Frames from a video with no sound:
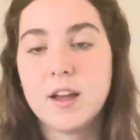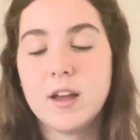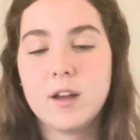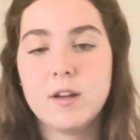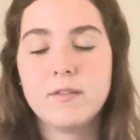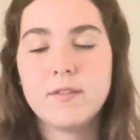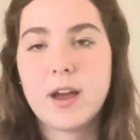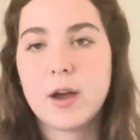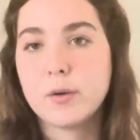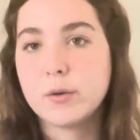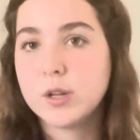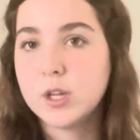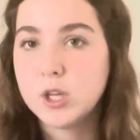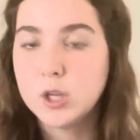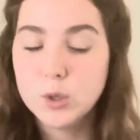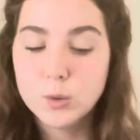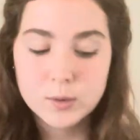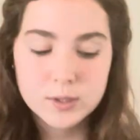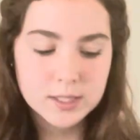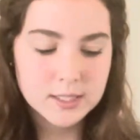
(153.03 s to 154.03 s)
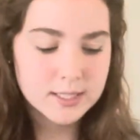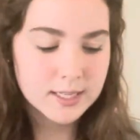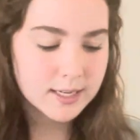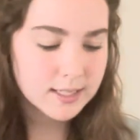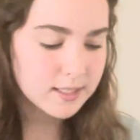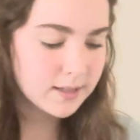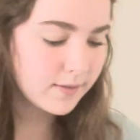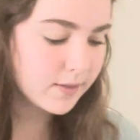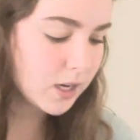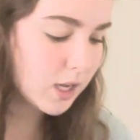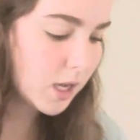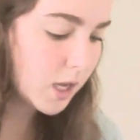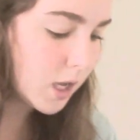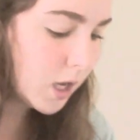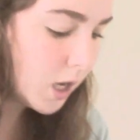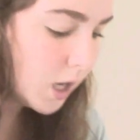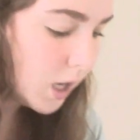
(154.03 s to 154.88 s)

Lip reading: of how to use this activity.